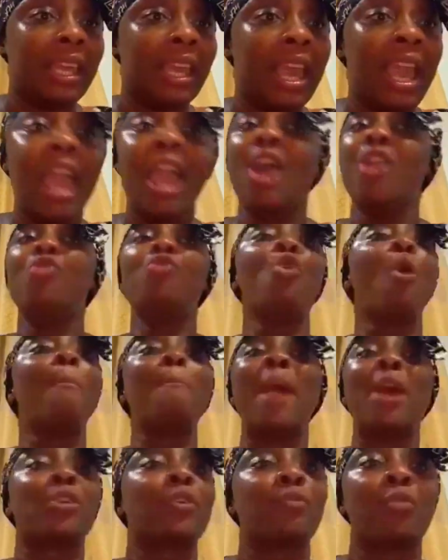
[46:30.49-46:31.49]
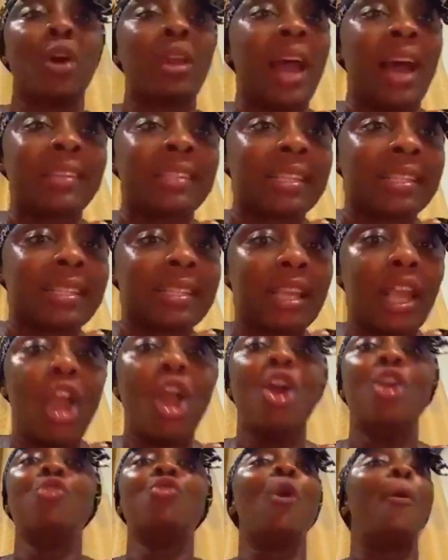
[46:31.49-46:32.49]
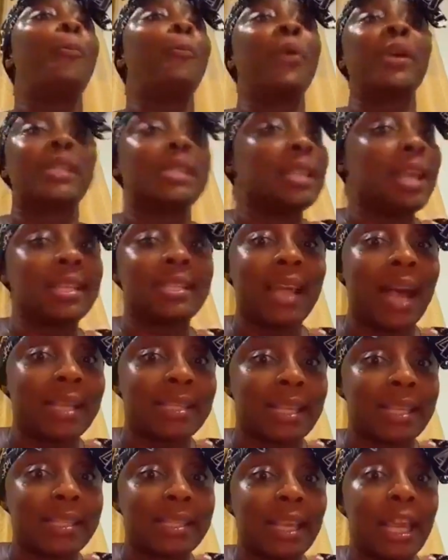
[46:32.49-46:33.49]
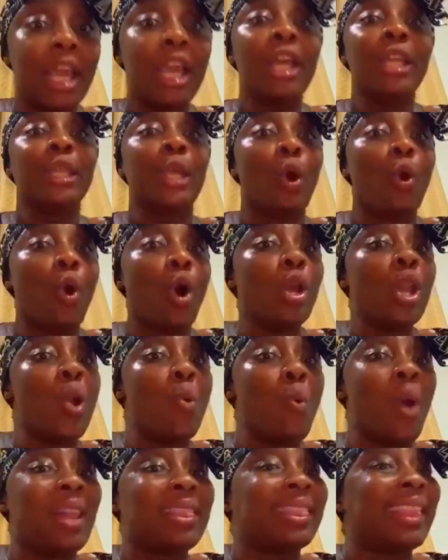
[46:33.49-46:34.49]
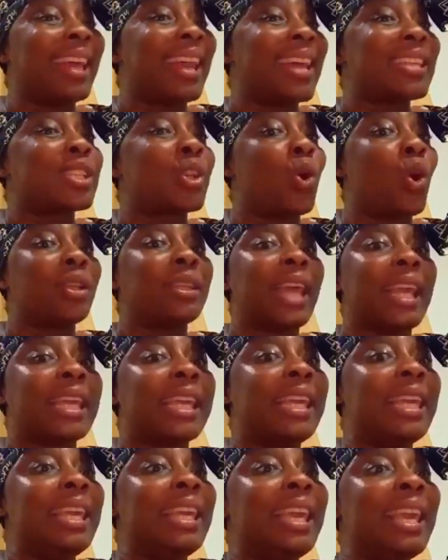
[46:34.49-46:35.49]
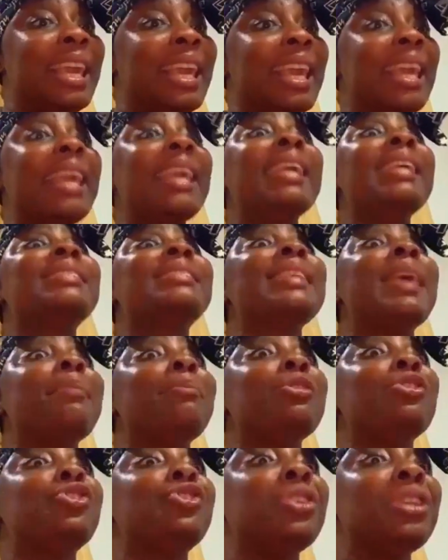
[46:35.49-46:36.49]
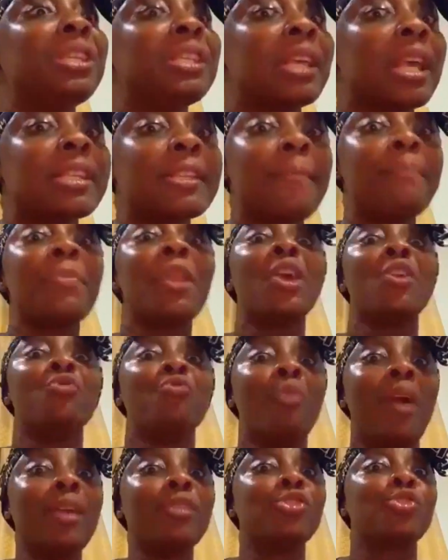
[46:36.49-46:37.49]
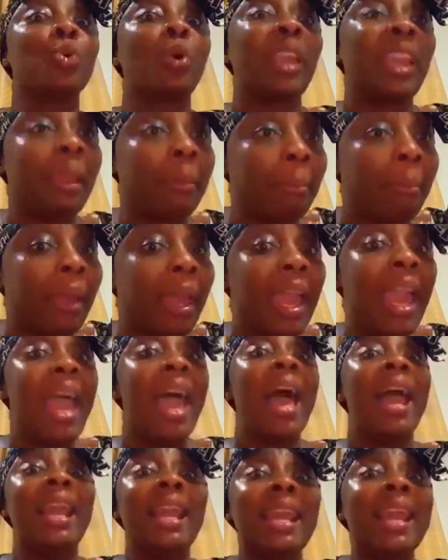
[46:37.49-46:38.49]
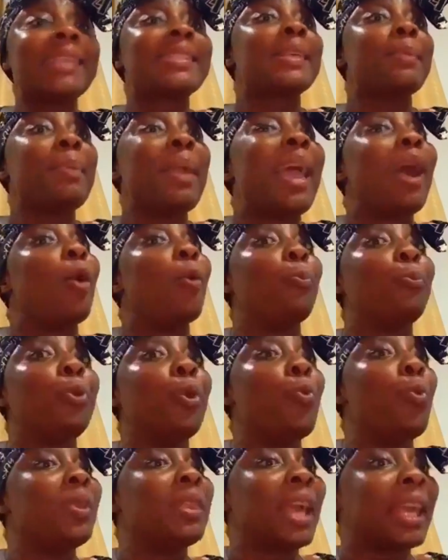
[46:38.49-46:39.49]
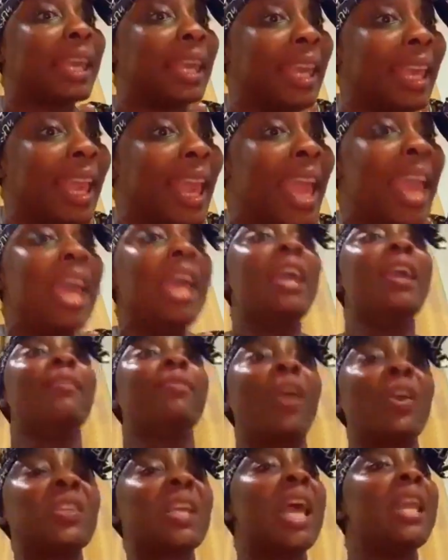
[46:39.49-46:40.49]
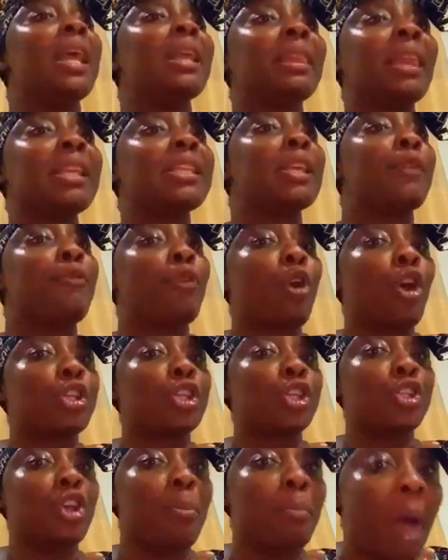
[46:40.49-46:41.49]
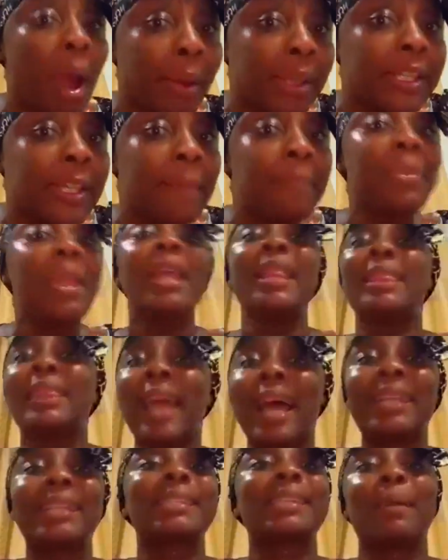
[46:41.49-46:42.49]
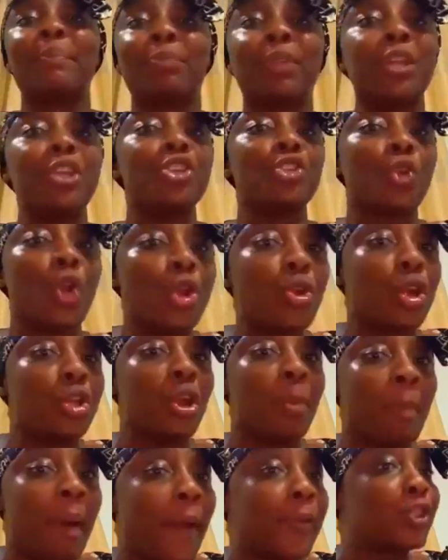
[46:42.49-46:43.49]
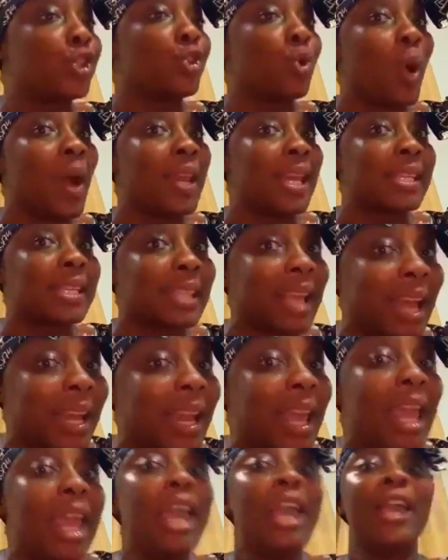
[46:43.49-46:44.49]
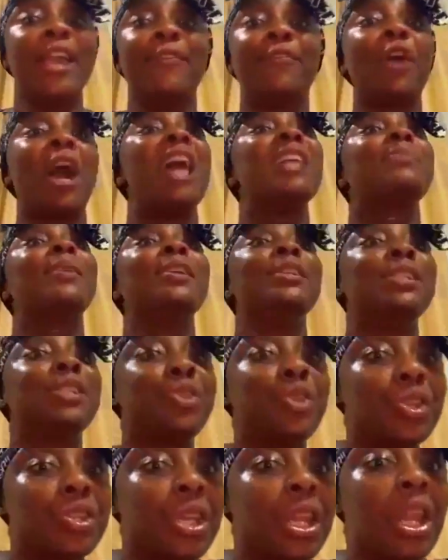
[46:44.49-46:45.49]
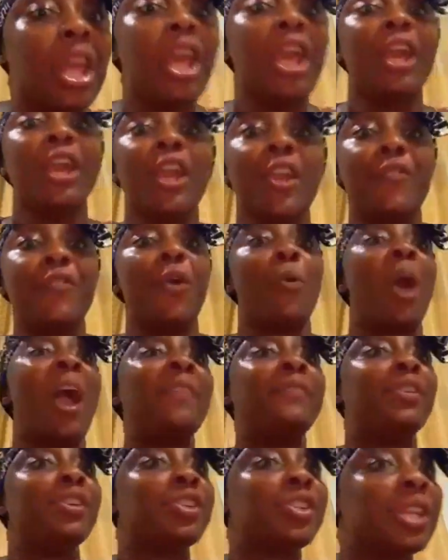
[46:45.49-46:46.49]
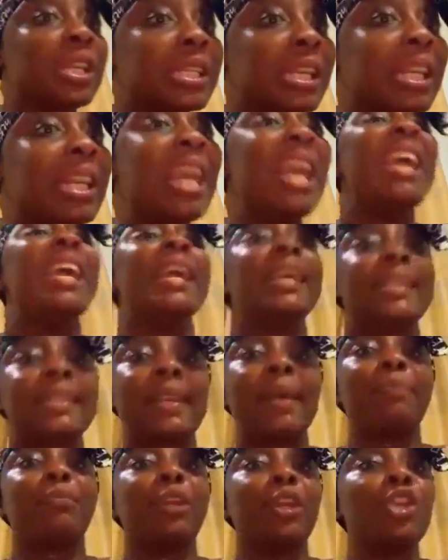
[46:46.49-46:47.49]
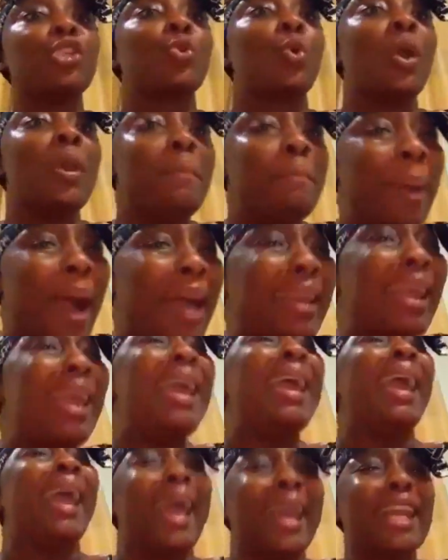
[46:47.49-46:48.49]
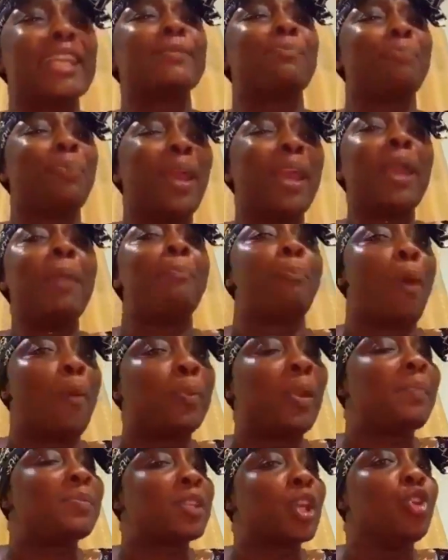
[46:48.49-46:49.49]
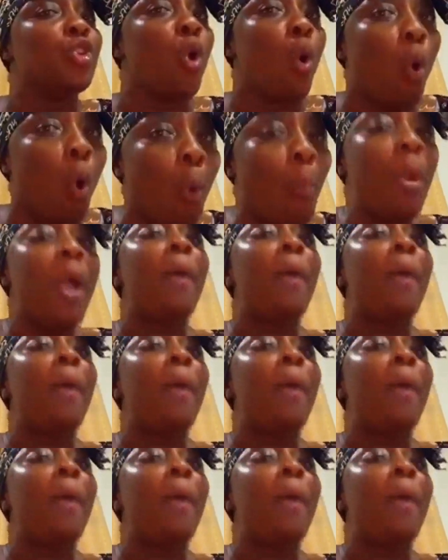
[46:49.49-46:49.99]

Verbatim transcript: No man of God has it. No president has it. The only one that has got the key, his name is Jesus. Run to him and let him help you with the key. If there's anything difficult in your marriage, that something is going on in your marriage you don't understand. If your husband is cheating, if your wife is cheating, if something is going bad, it is bringing problems in your home.